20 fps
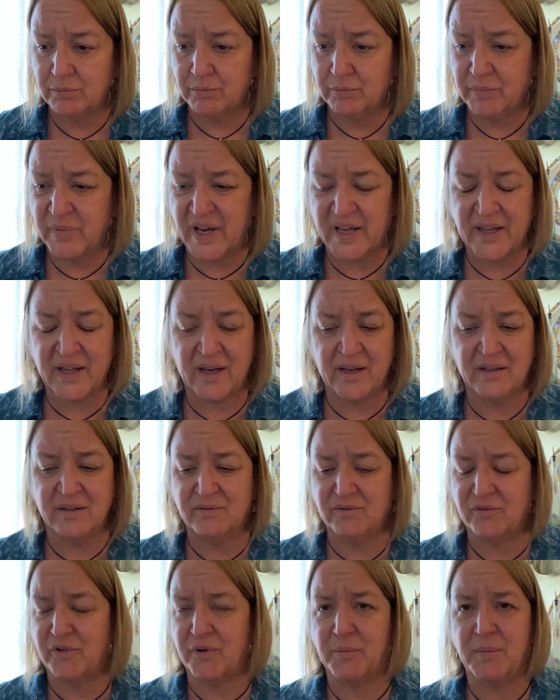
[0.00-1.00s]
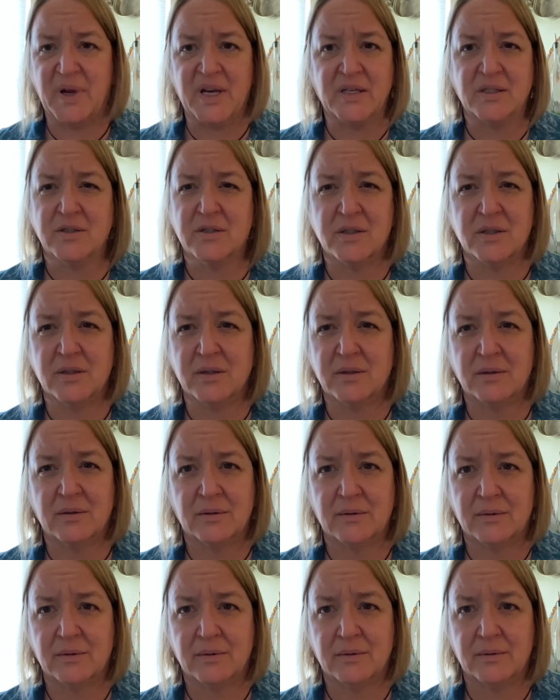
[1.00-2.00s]
by that information.
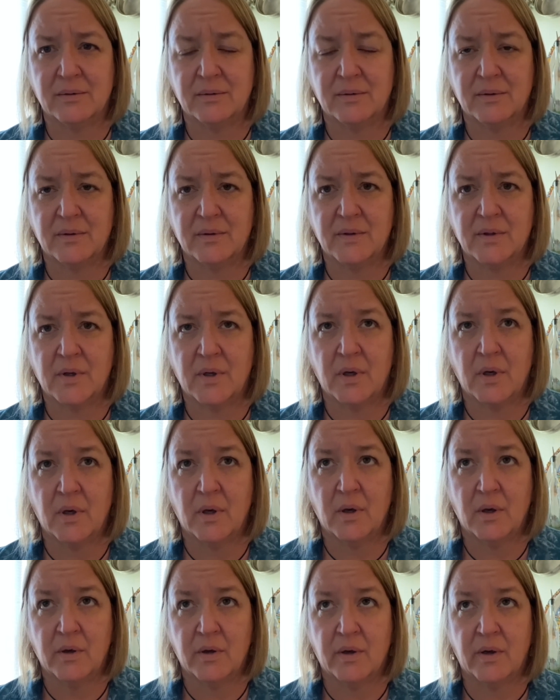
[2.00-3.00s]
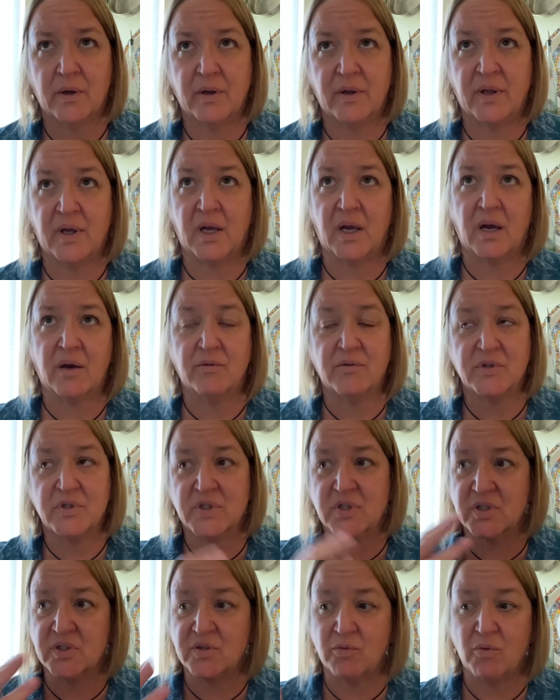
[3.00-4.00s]
I think I was
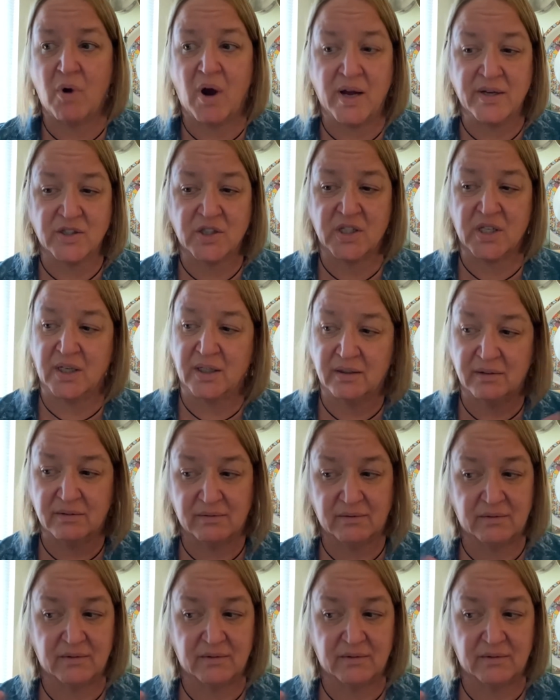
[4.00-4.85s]
just watching